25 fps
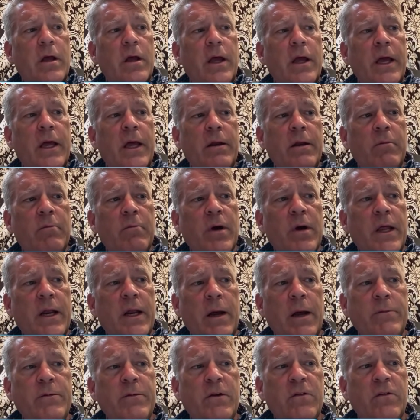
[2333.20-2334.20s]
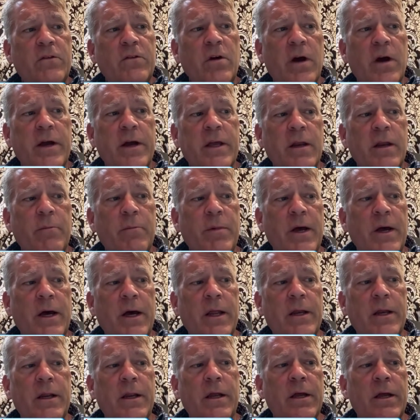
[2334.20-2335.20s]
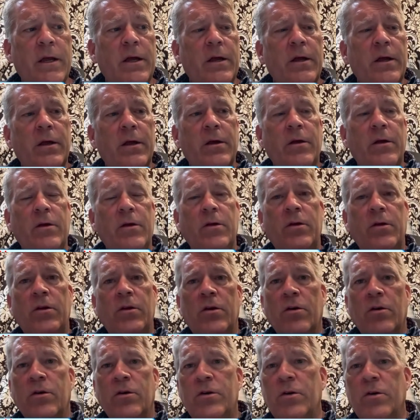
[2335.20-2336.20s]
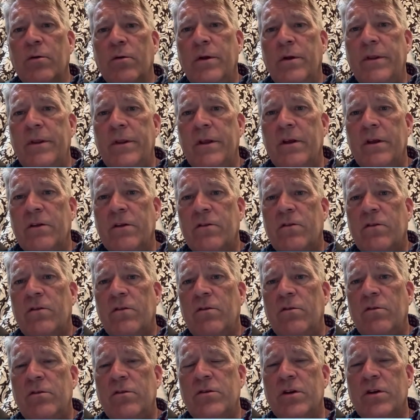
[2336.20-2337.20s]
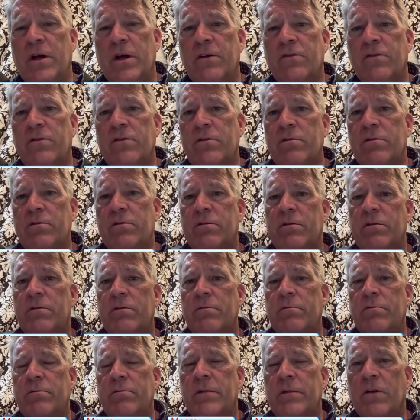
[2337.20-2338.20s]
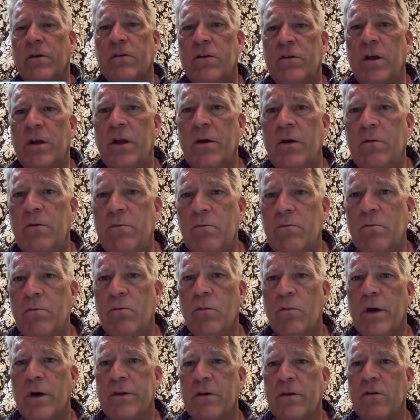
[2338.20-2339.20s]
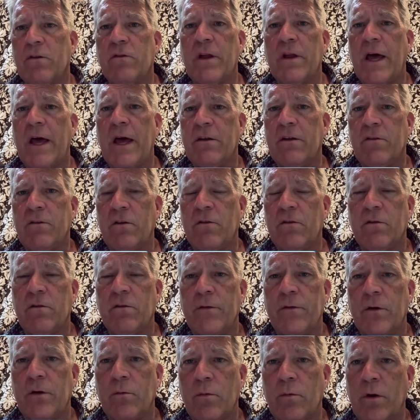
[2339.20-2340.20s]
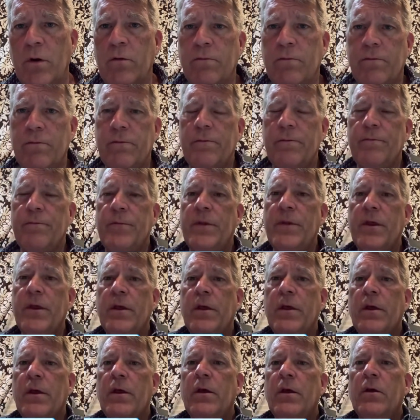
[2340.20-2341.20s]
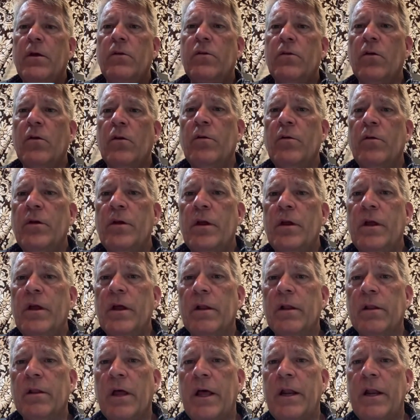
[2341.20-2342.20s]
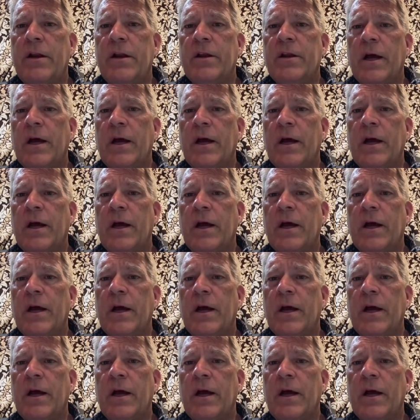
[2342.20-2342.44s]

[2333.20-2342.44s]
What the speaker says: But I'm just talking about, you're doing this just to see what the status is of your roof. So a lot of